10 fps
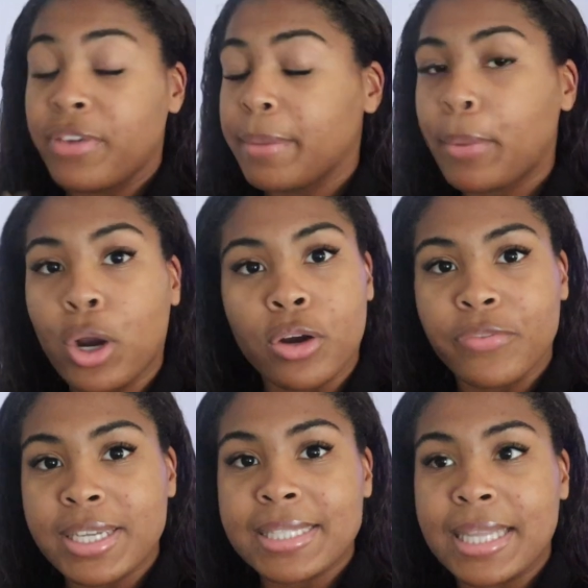fit
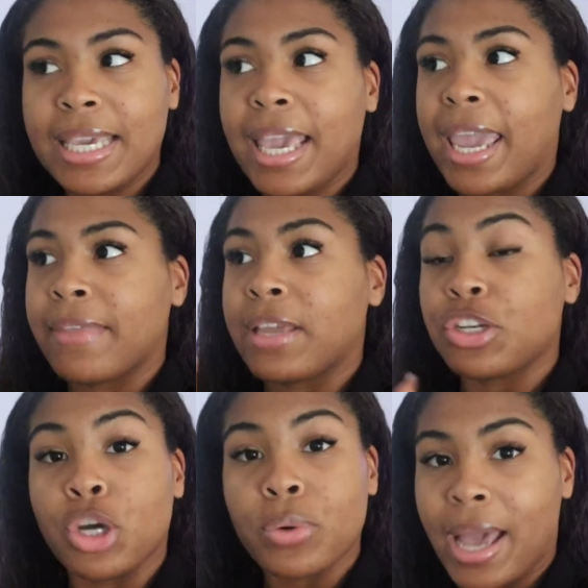perfectly, and they
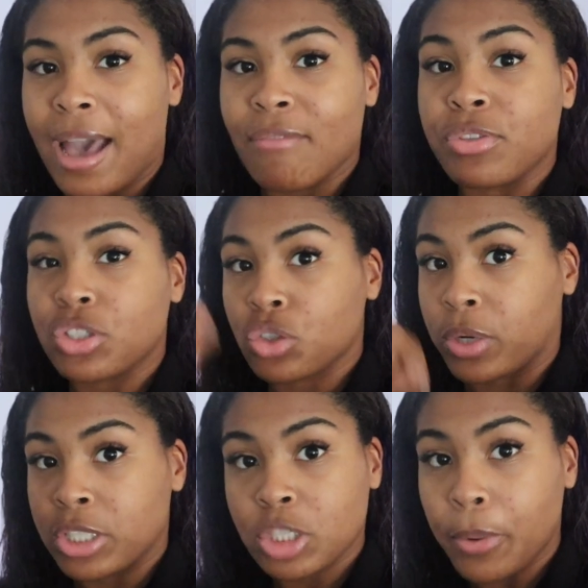don't have the
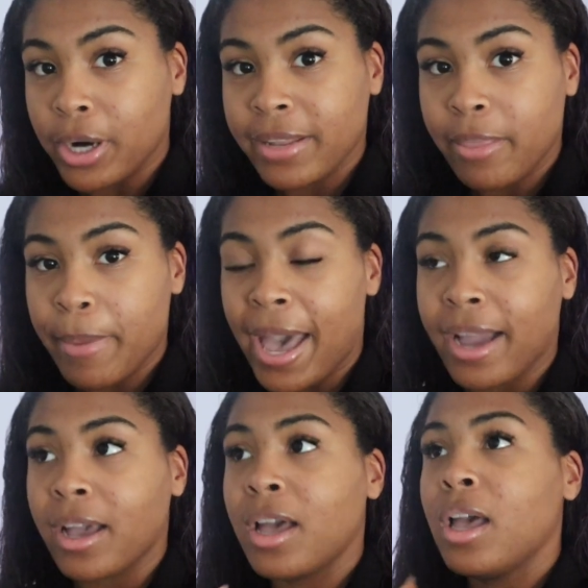scrunch part at the
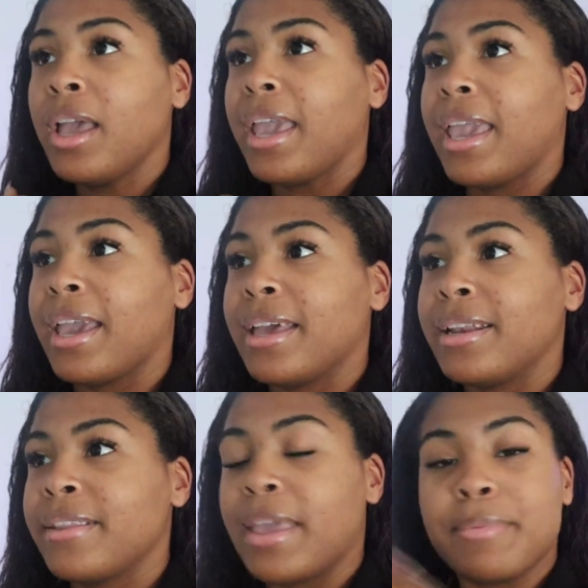back.
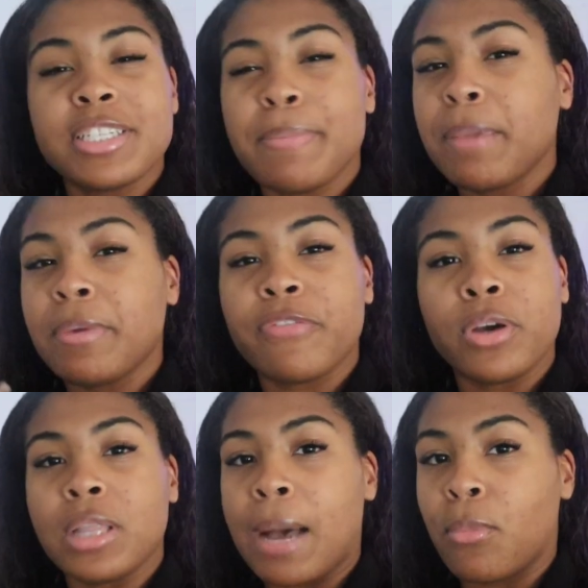And they just make me feel
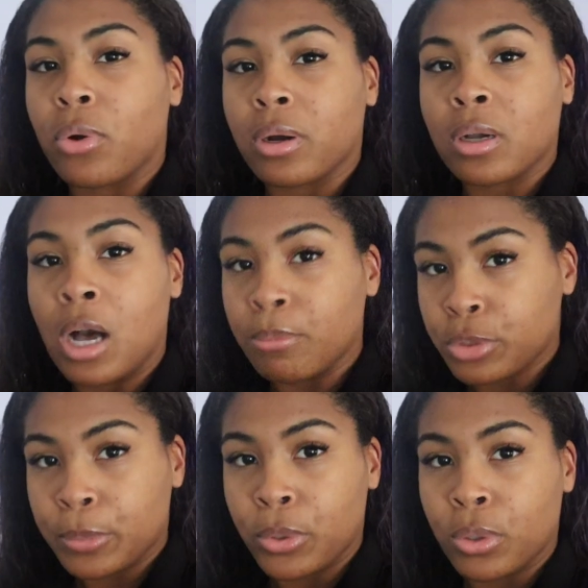a lot more
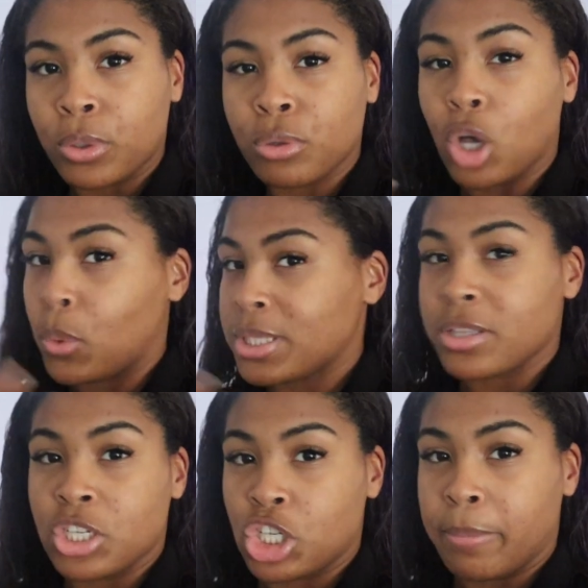comfortable going to
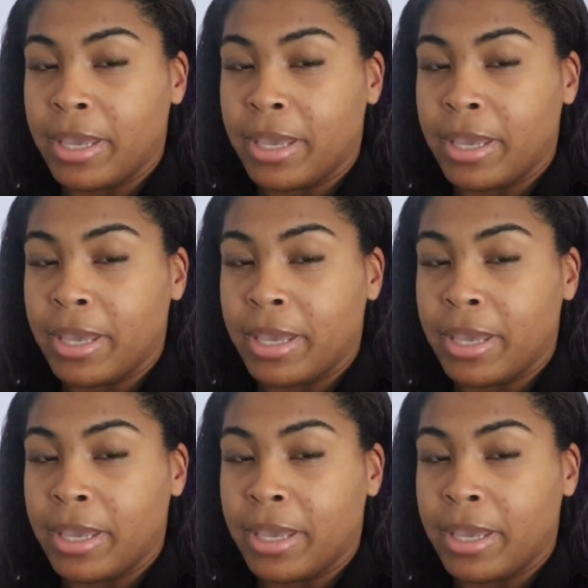the gym